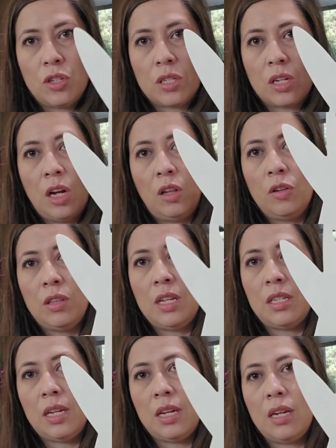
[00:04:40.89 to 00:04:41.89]
just colored
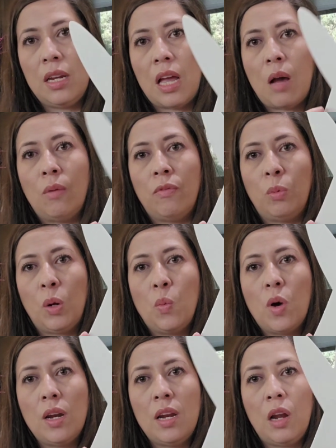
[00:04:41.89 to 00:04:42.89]
these in however we
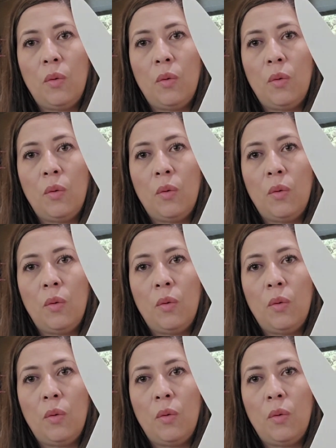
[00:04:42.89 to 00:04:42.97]
wanted,